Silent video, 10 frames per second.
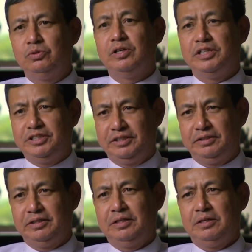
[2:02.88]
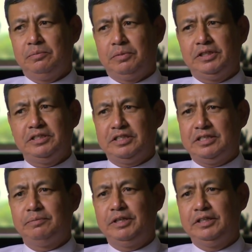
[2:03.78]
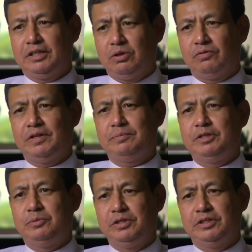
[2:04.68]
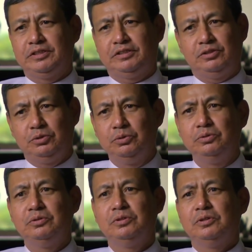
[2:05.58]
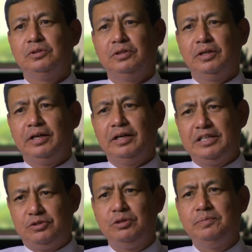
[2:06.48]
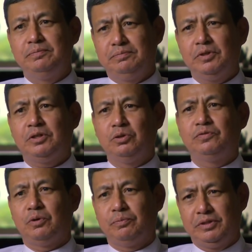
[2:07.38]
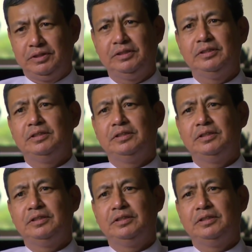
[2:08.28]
religion, but it's a something the conflict between the two extreme group from the